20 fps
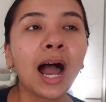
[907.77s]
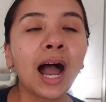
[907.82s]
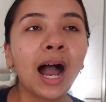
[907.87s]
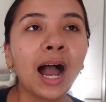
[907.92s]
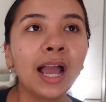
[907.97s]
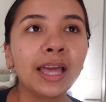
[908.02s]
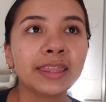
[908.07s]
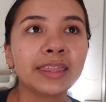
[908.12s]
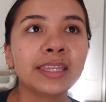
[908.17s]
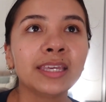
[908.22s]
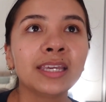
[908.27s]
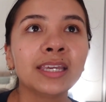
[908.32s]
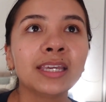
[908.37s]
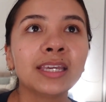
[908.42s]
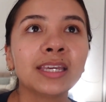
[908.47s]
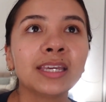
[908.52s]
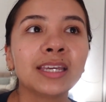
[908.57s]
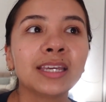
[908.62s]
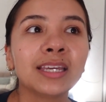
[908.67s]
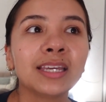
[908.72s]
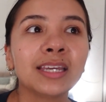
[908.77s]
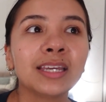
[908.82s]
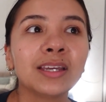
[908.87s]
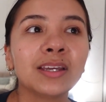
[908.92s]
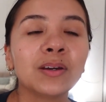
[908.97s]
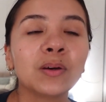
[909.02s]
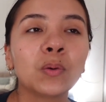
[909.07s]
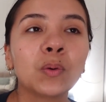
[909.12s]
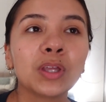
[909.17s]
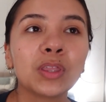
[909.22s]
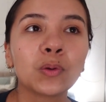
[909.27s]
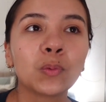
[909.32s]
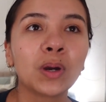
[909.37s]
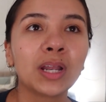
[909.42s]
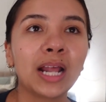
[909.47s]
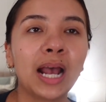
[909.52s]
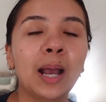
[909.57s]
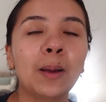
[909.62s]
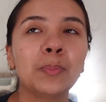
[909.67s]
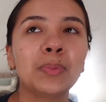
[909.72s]
I think with
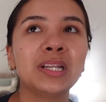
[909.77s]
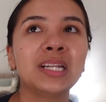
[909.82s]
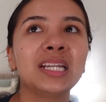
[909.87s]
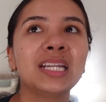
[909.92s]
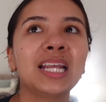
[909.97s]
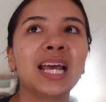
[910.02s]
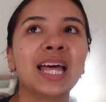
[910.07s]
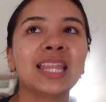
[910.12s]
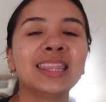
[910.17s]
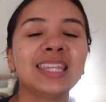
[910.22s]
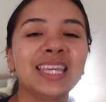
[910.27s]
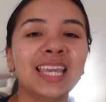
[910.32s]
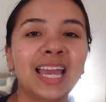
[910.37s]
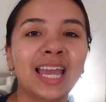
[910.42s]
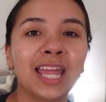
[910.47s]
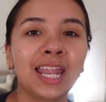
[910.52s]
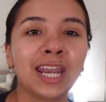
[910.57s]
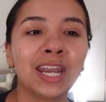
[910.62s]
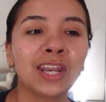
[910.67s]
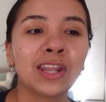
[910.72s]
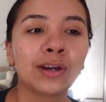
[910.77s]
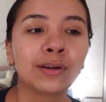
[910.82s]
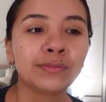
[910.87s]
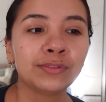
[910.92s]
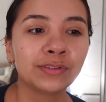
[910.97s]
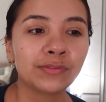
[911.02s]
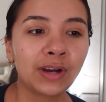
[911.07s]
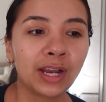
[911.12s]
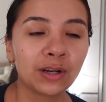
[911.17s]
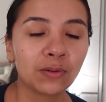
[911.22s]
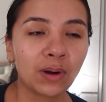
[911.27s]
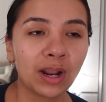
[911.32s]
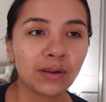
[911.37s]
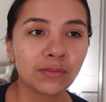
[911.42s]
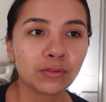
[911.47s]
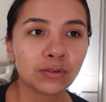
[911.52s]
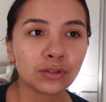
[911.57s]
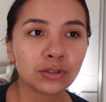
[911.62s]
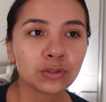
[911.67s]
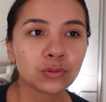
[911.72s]
what happened at the end of Divine
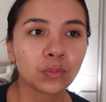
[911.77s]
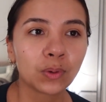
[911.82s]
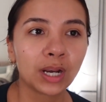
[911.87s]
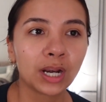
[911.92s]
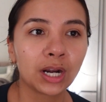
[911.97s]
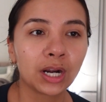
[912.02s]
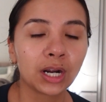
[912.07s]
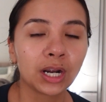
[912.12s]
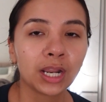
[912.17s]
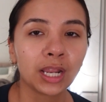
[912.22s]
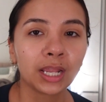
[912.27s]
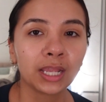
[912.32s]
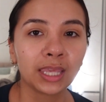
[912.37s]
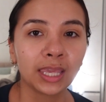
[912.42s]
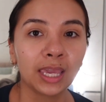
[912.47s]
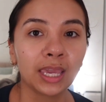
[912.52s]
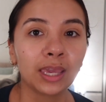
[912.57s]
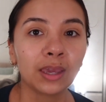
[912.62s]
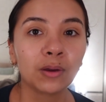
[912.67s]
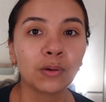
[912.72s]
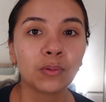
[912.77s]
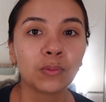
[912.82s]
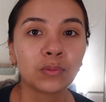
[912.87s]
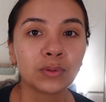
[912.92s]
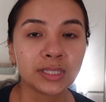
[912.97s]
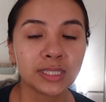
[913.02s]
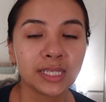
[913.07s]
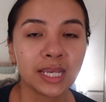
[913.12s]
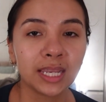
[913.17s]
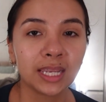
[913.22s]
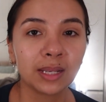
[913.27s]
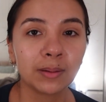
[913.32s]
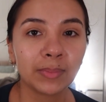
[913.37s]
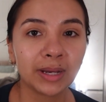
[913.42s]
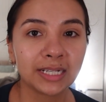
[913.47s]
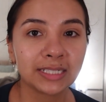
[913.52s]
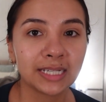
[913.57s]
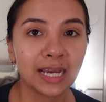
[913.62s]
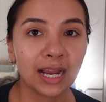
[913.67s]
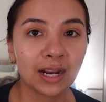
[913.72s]
Rivals, where Kit was taken
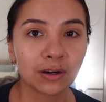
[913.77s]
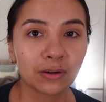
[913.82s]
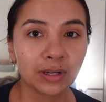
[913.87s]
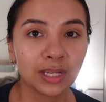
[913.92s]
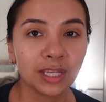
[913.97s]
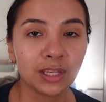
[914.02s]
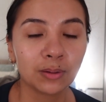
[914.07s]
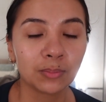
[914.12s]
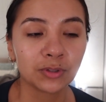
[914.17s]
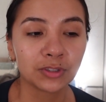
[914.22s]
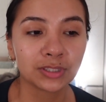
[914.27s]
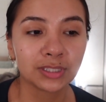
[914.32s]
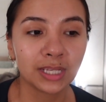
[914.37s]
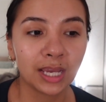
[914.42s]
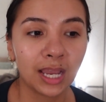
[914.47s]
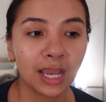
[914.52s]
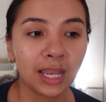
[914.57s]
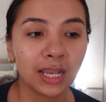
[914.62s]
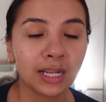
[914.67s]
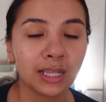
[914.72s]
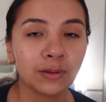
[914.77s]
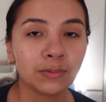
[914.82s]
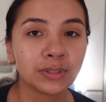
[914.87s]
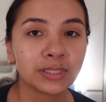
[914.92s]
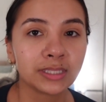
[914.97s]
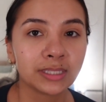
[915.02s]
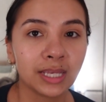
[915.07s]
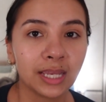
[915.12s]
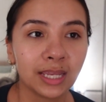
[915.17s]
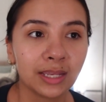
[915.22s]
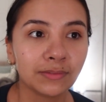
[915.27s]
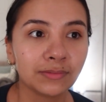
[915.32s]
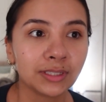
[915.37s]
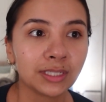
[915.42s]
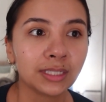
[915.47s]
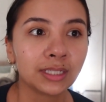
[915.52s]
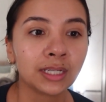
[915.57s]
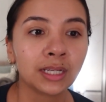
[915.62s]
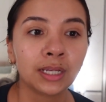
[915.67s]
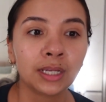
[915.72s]
by Dakari, he almost died, he was saved,
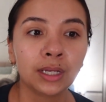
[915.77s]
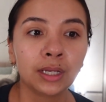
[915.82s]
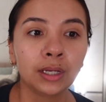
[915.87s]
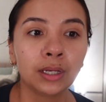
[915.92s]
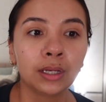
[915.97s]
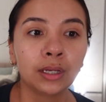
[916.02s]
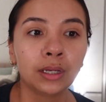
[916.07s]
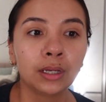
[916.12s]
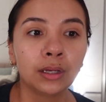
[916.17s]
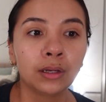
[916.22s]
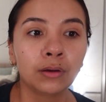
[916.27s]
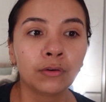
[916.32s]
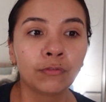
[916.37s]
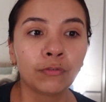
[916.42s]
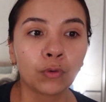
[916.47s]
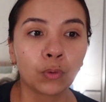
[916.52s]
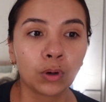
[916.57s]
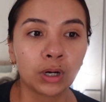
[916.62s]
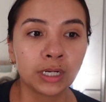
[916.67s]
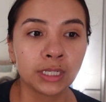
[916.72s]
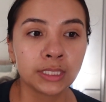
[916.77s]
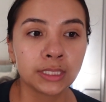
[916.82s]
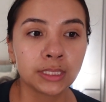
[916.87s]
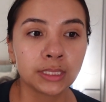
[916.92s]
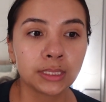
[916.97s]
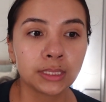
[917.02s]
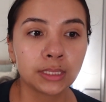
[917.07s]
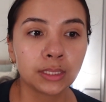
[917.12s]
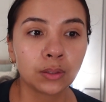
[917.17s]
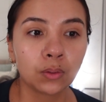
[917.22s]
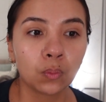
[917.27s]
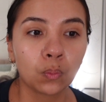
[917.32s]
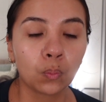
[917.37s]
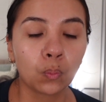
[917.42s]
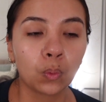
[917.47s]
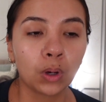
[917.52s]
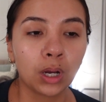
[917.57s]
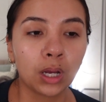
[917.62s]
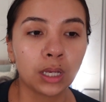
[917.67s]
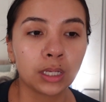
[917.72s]
and Forest
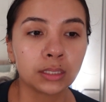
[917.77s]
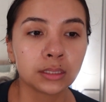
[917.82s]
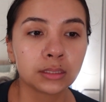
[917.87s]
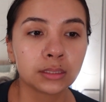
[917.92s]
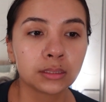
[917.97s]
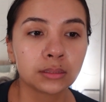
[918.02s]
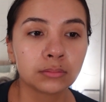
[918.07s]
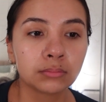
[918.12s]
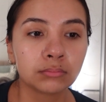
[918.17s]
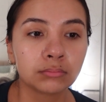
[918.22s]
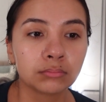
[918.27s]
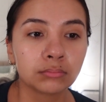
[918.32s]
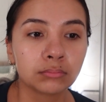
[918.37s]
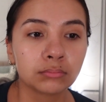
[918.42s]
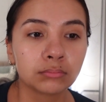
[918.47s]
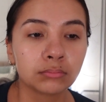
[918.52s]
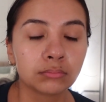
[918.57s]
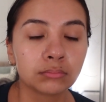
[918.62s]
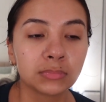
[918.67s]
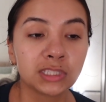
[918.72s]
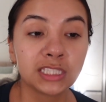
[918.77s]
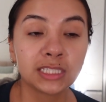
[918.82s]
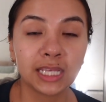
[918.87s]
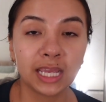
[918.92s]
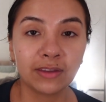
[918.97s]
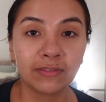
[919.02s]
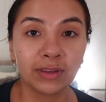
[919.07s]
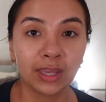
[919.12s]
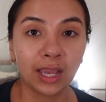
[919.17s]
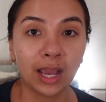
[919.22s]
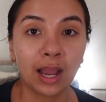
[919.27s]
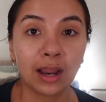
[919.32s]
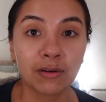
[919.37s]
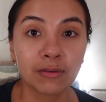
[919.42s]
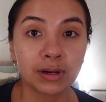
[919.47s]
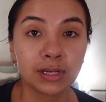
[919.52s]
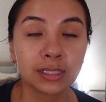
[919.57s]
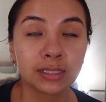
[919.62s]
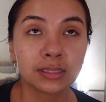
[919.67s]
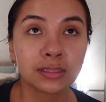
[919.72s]
was saving
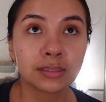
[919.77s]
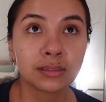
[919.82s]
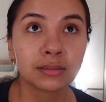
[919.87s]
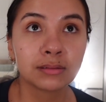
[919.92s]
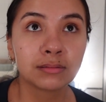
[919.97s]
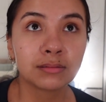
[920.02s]
Iris.